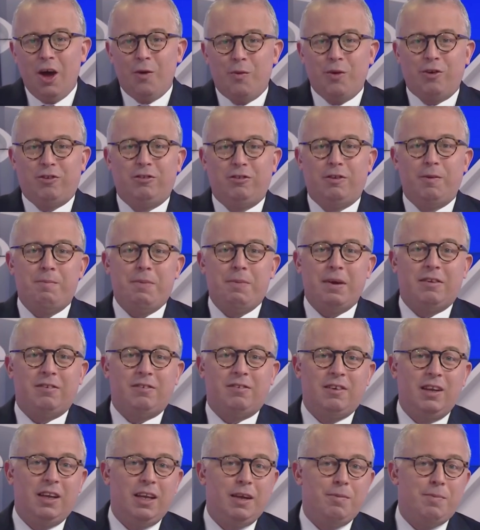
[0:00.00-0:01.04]
which is a bit
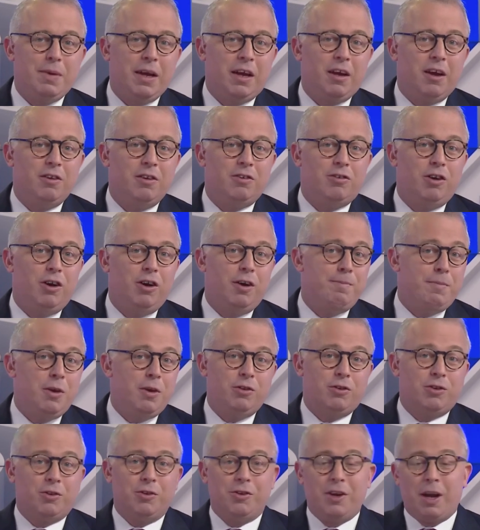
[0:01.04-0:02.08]
silly because her
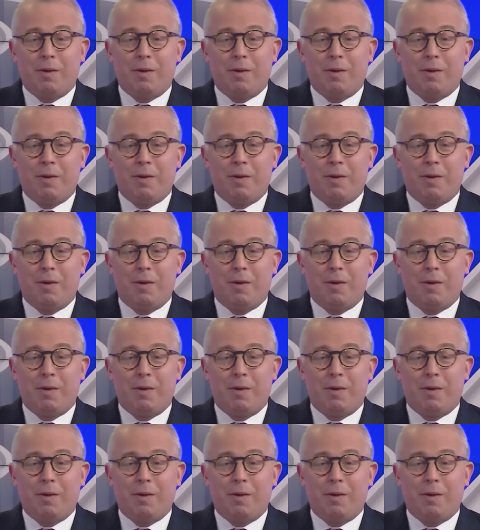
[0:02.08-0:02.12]
musical